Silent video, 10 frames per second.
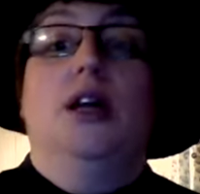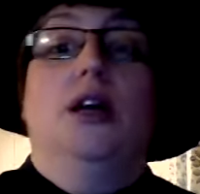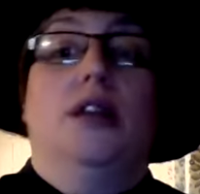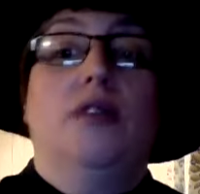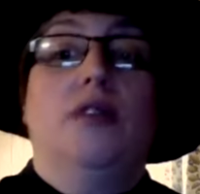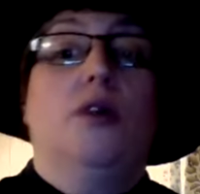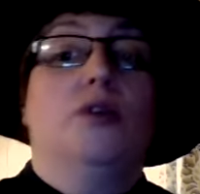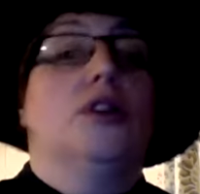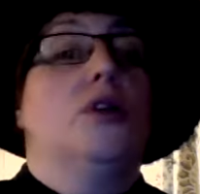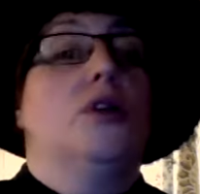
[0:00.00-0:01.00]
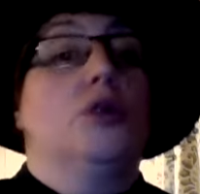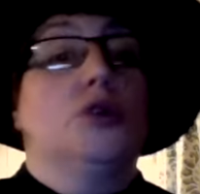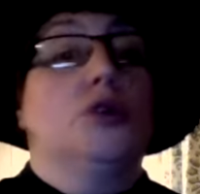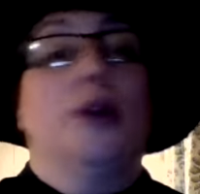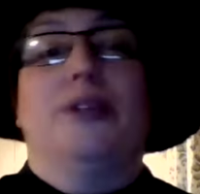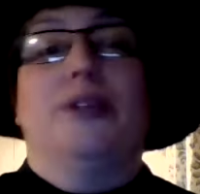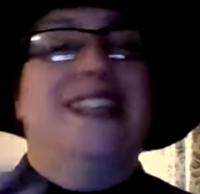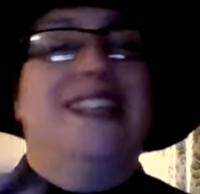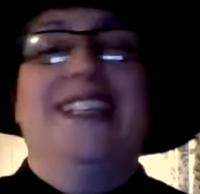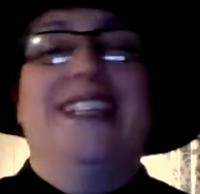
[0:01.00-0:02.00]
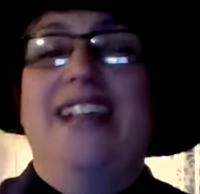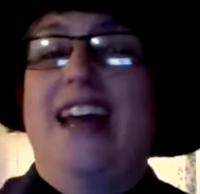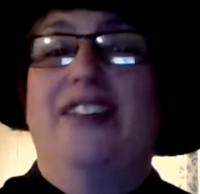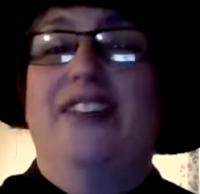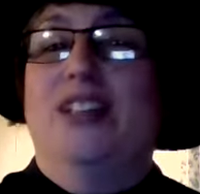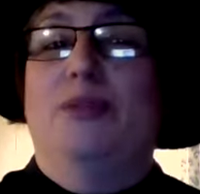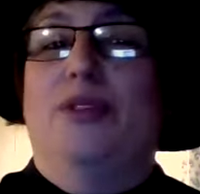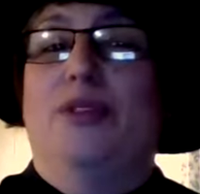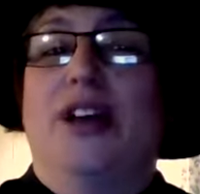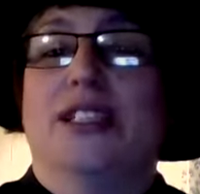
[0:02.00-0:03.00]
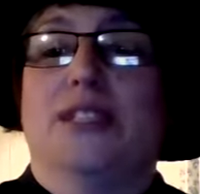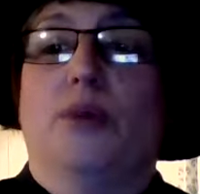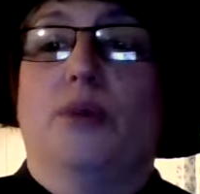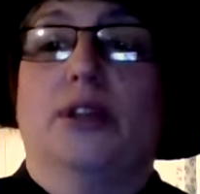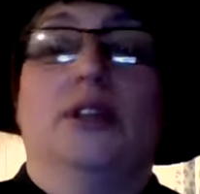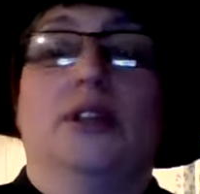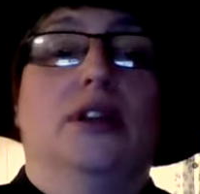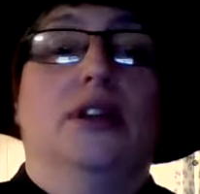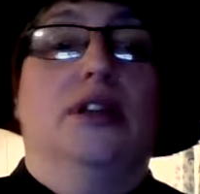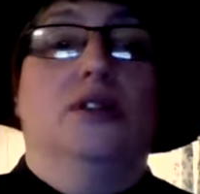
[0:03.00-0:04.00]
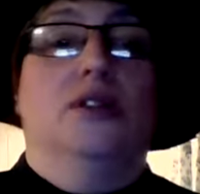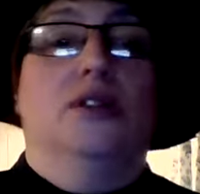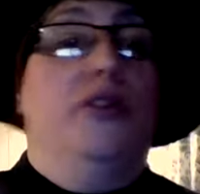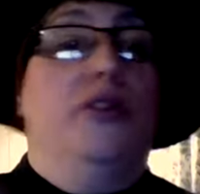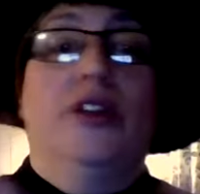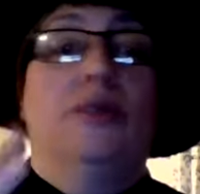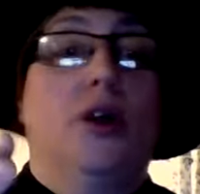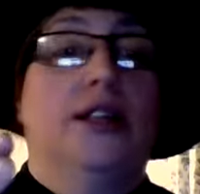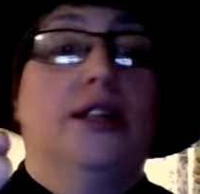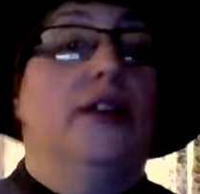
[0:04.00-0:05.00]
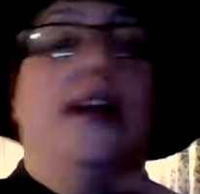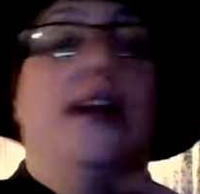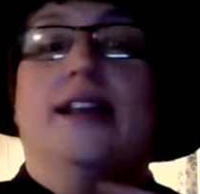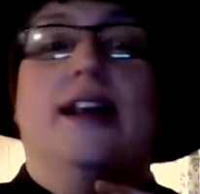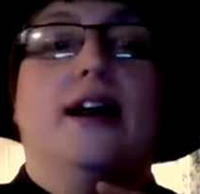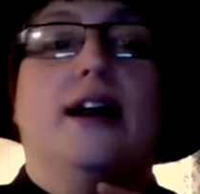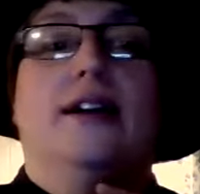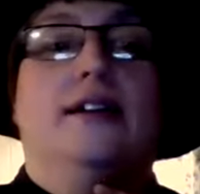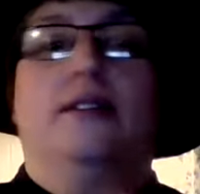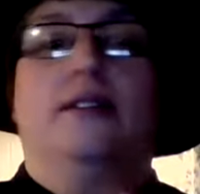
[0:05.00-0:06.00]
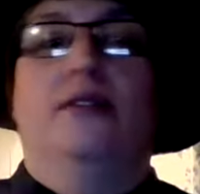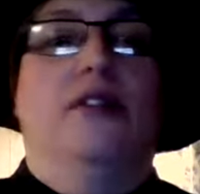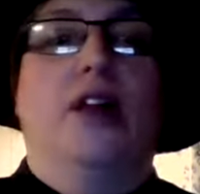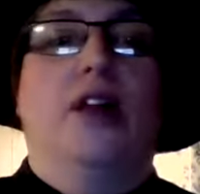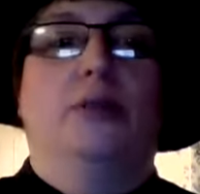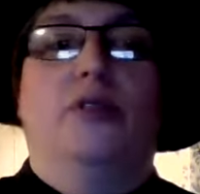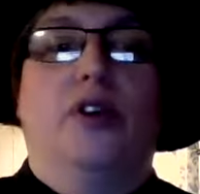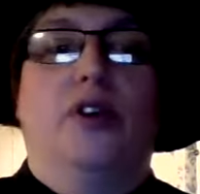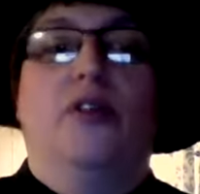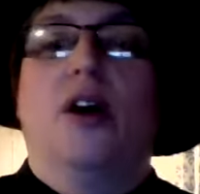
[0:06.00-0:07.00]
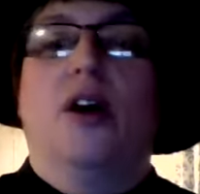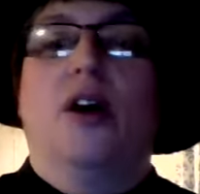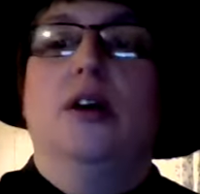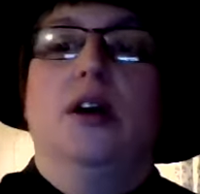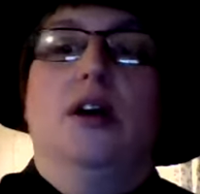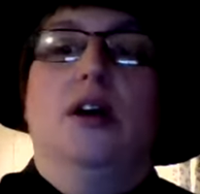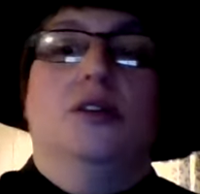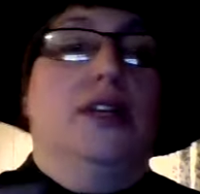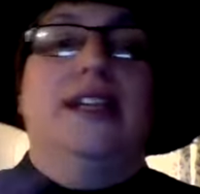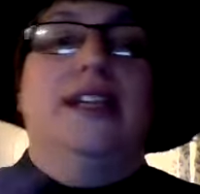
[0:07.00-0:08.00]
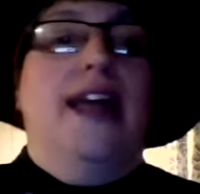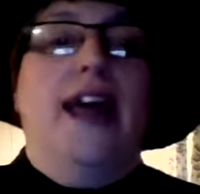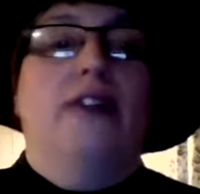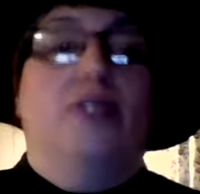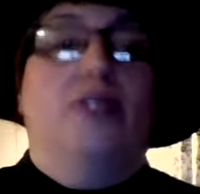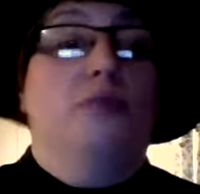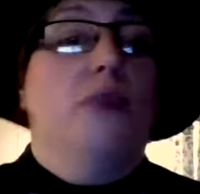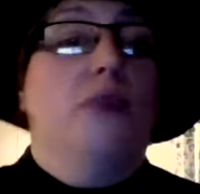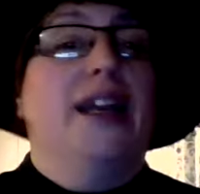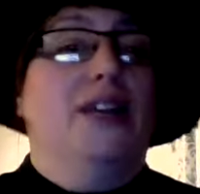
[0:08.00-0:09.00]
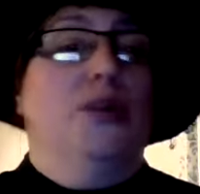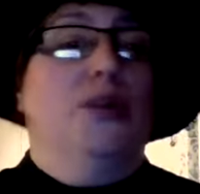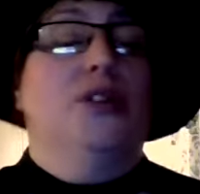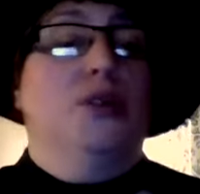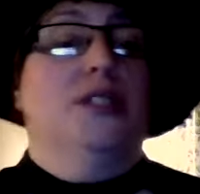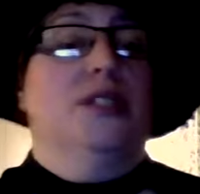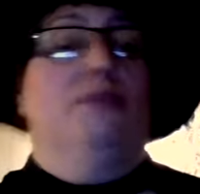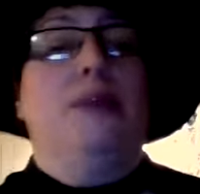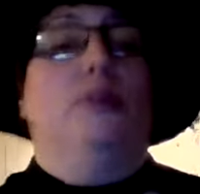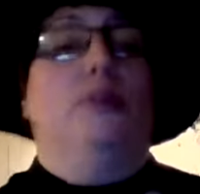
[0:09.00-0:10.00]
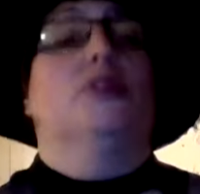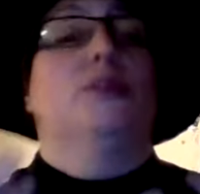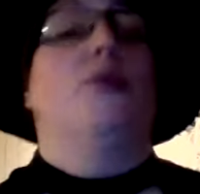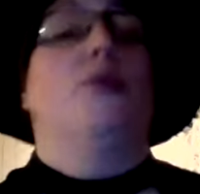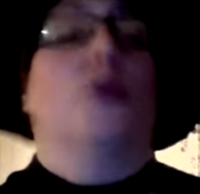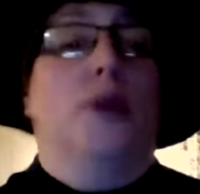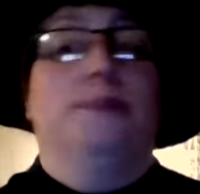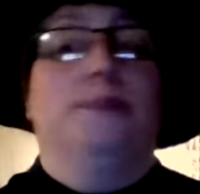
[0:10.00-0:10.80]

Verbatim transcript: Theobald went to the local shrine priest. They didn't have a Temple of Rise at this point. This was a very small town. They had not developed very far. So they didn't have the money and resources and people to support one.